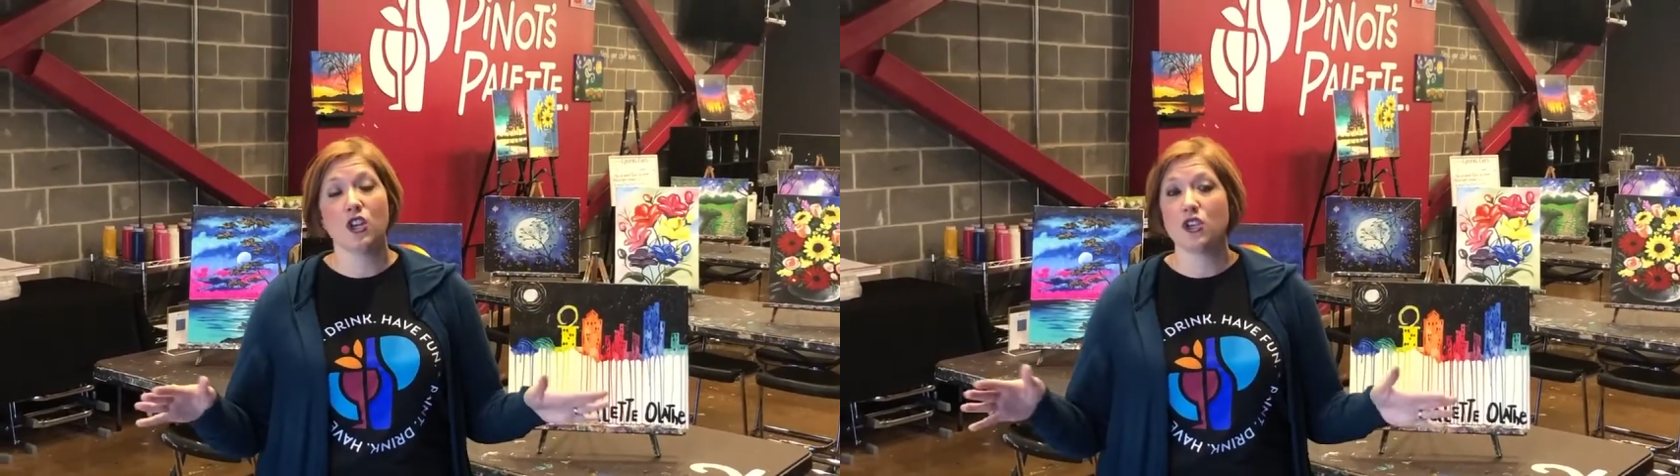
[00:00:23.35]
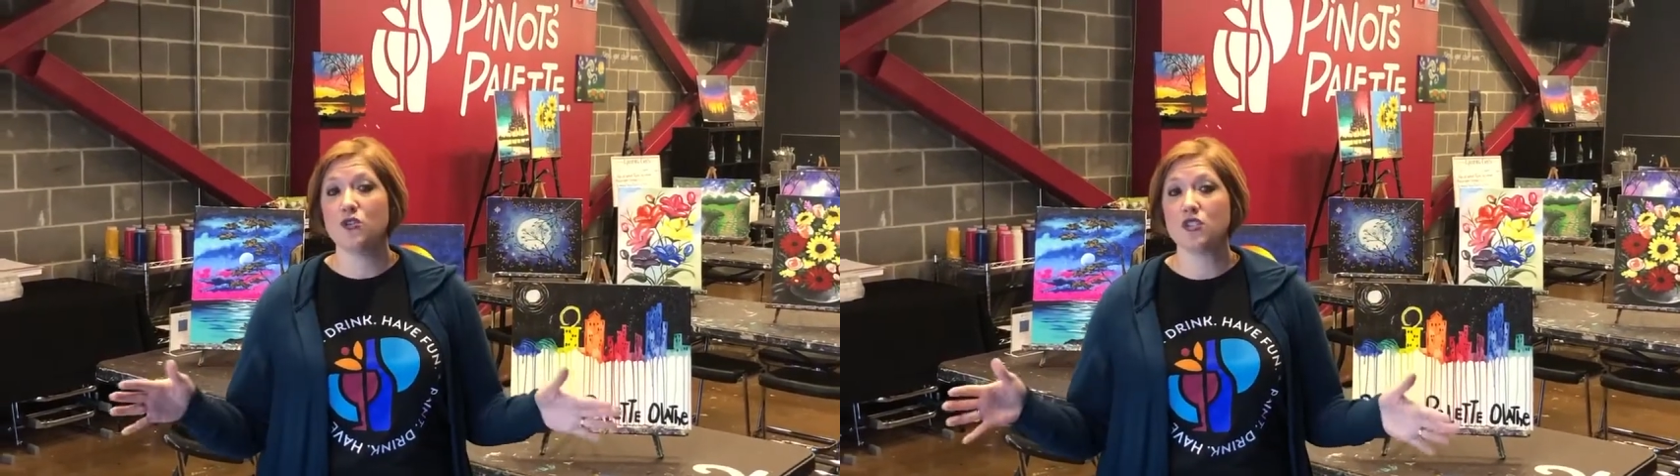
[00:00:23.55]

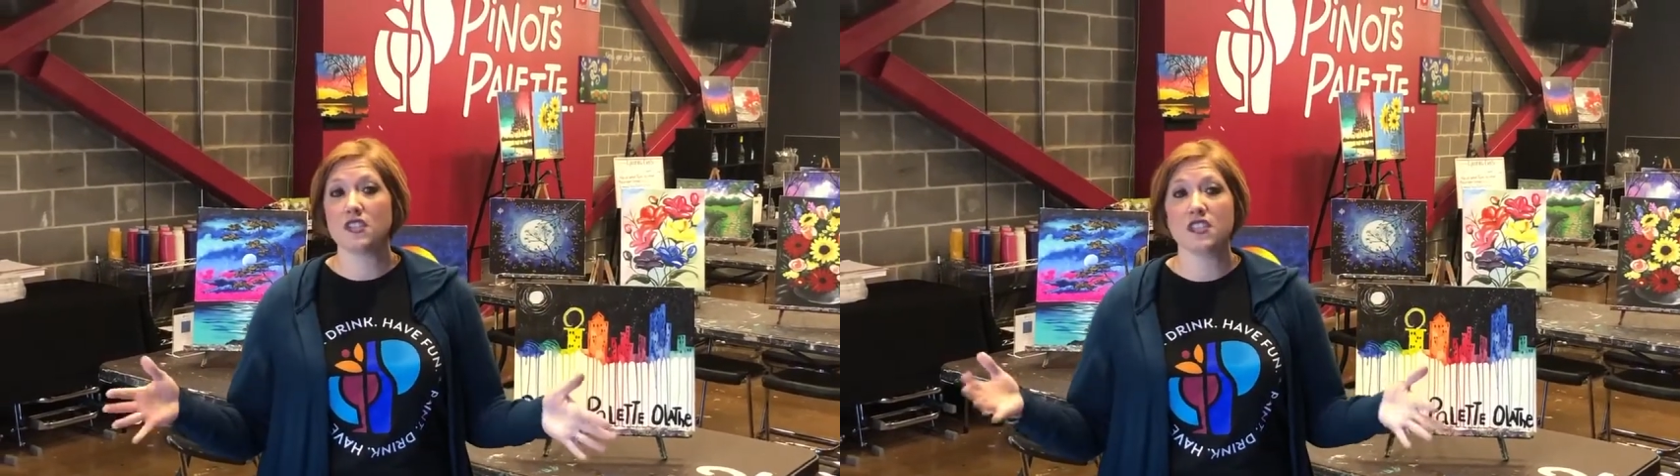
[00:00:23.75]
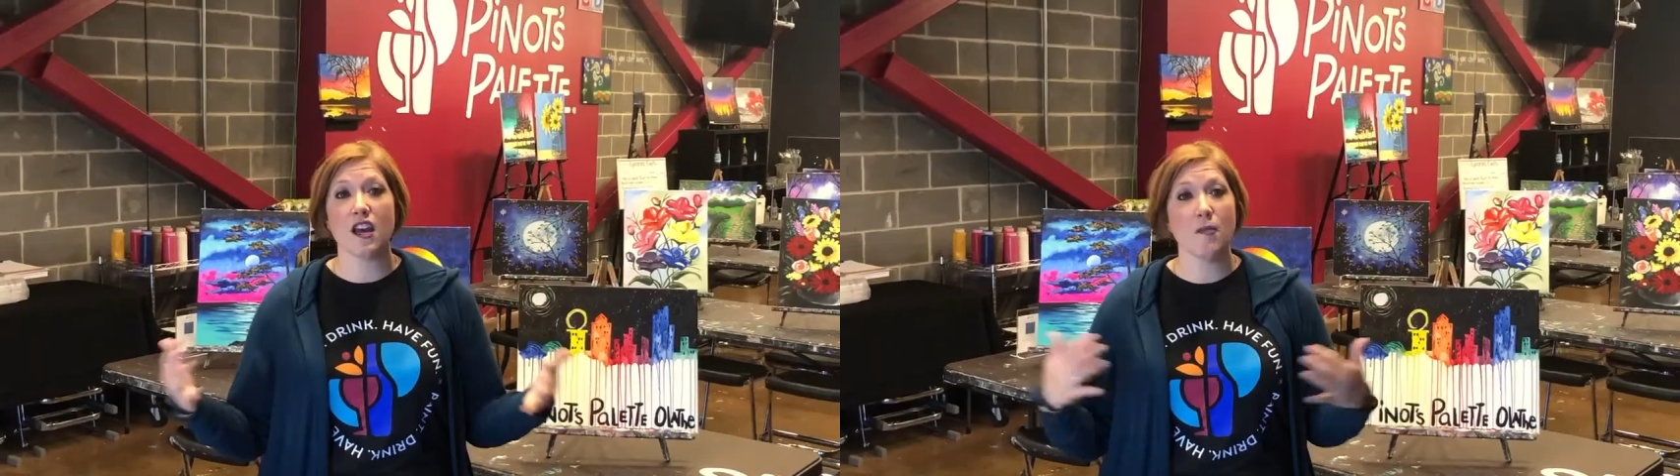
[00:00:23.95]
You
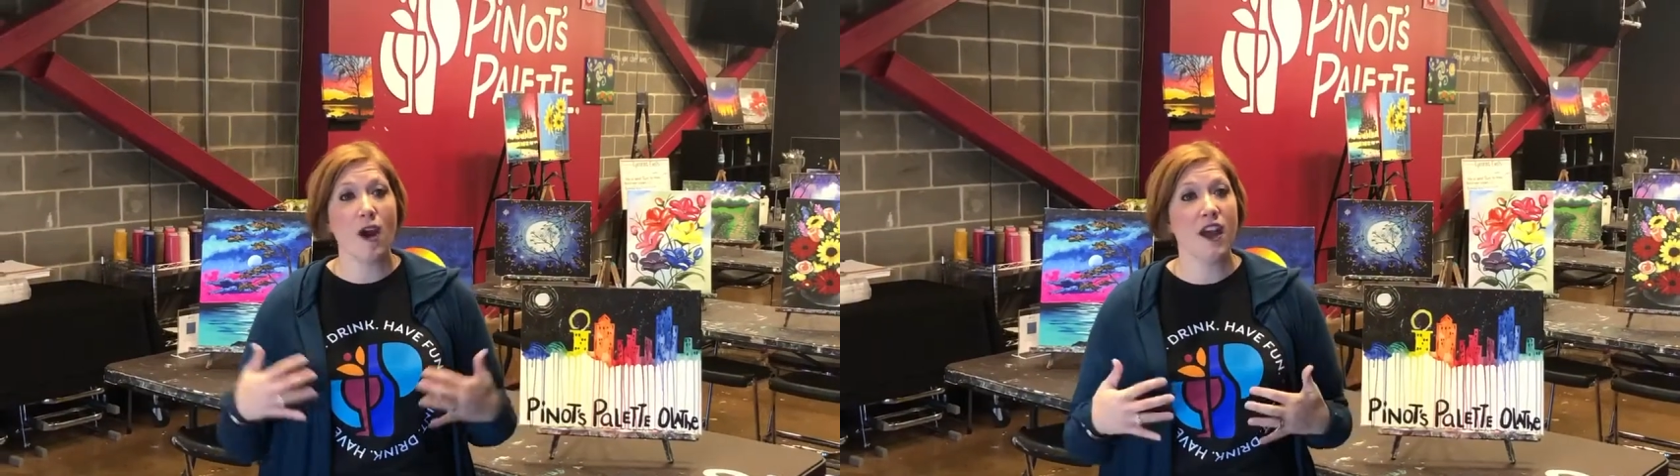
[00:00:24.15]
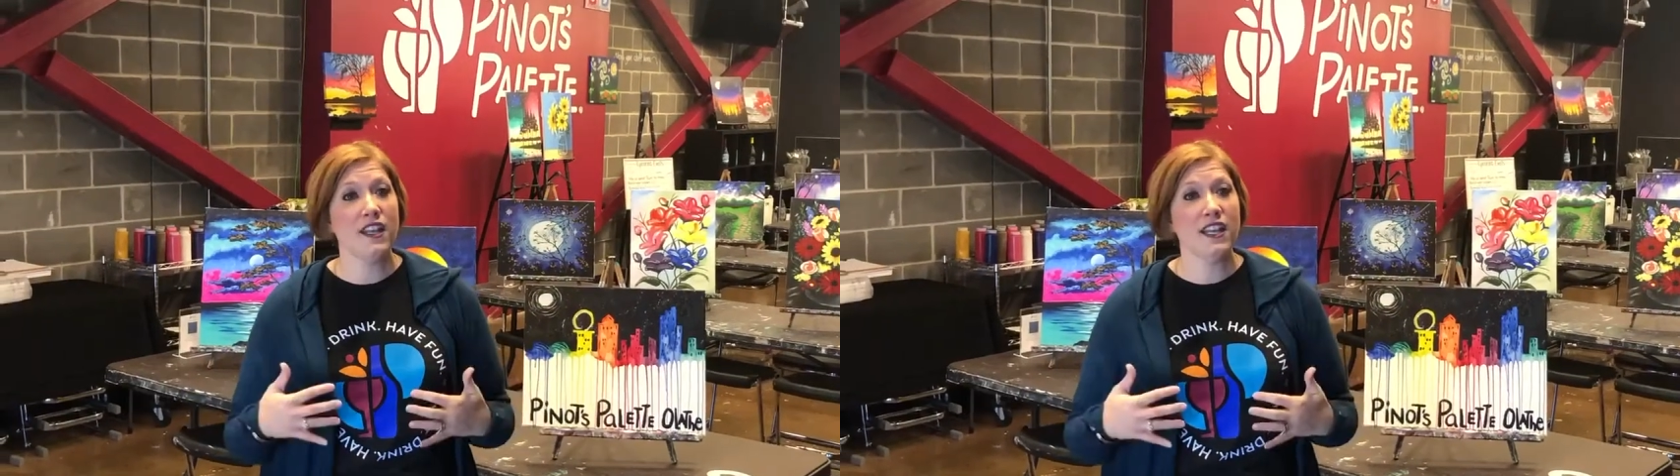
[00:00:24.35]
just come
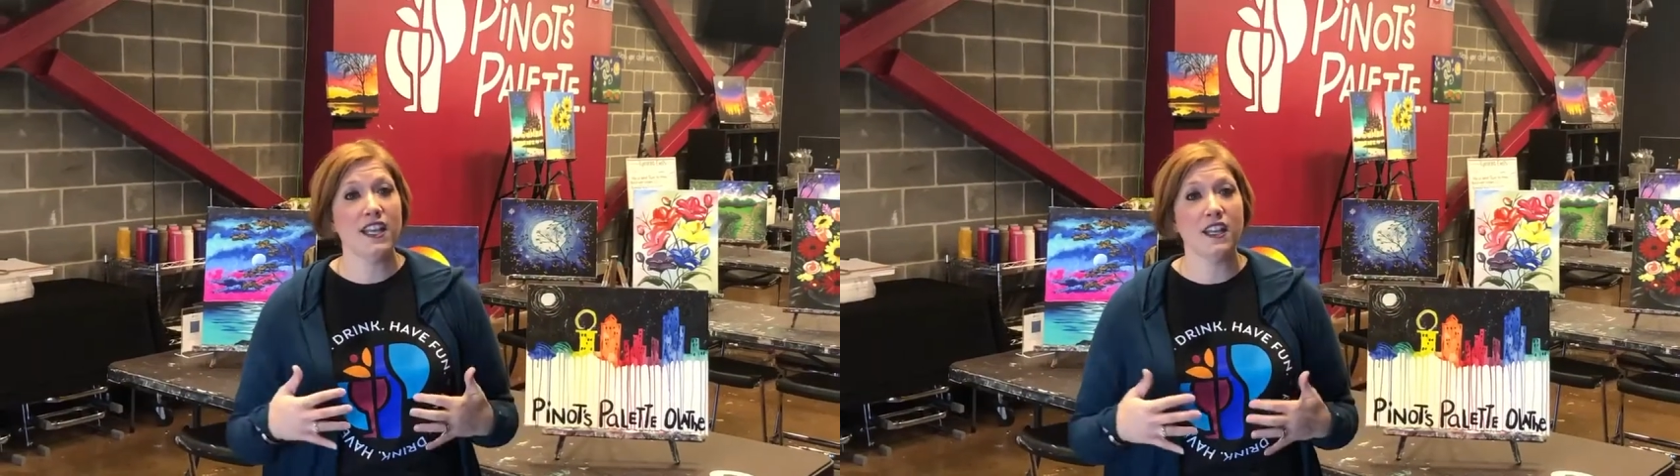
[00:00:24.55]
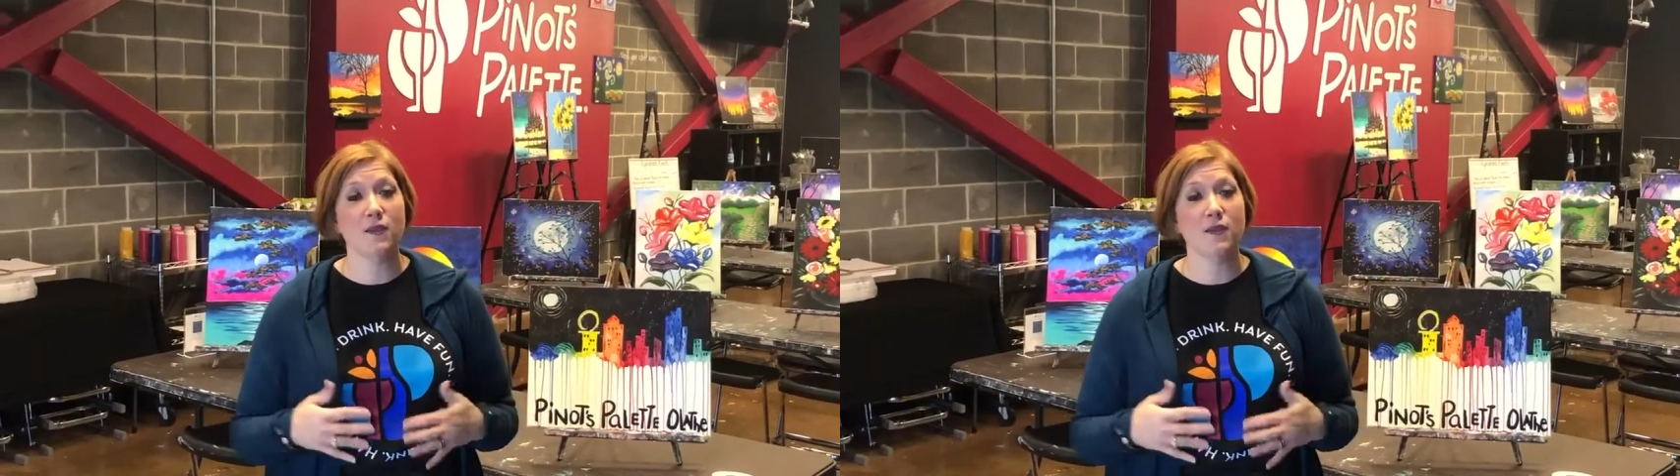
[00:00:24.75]
on in